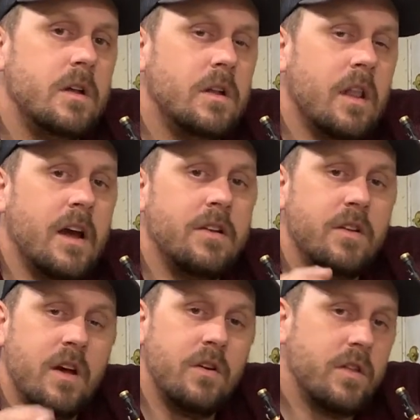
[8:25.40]
lines
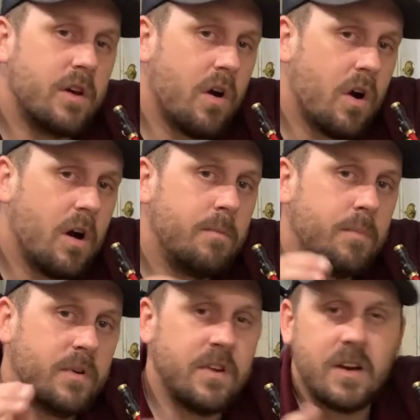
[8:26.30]
under the car
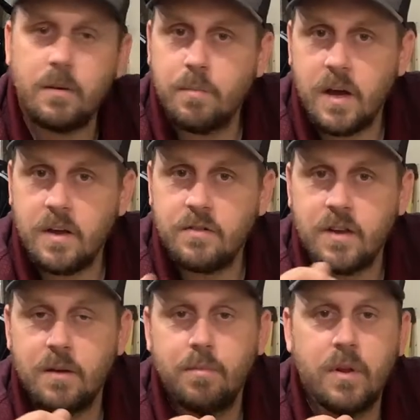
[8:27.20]
protected by a skid